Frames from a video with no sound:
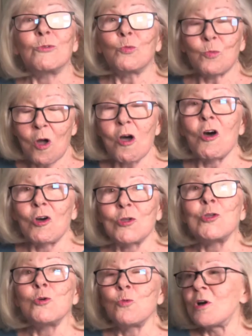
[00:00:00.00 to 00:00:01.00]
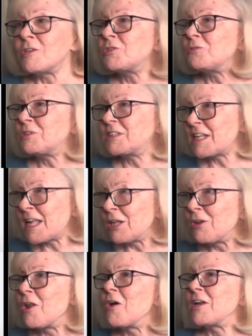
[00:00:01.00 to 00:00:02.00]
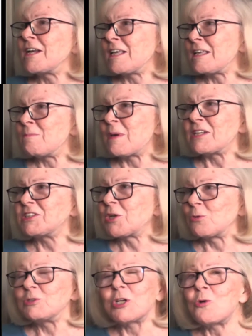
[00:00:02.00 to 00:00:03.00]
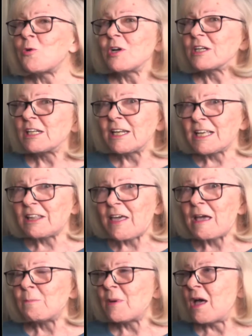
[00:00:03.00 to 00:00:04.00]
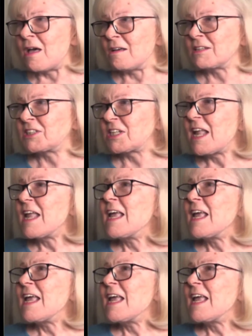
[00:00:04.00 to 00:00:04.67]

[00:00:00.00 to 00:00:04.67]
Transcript: Wrong. You want to sell on eBay, so don't click that box.